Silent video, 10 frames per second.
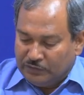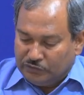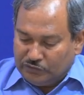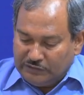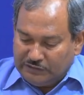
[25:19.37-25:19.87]

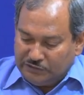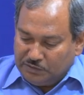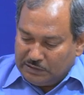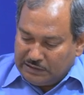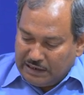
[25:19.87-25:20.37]
So, this is
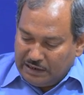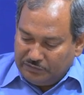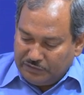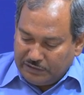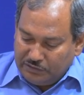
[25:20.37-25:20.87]
what I have
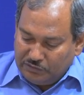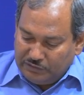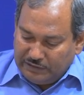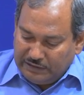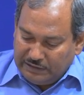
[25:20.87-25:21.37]
written over
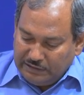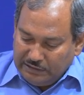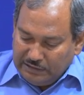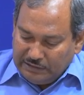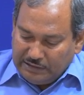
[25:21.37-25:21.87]
here, the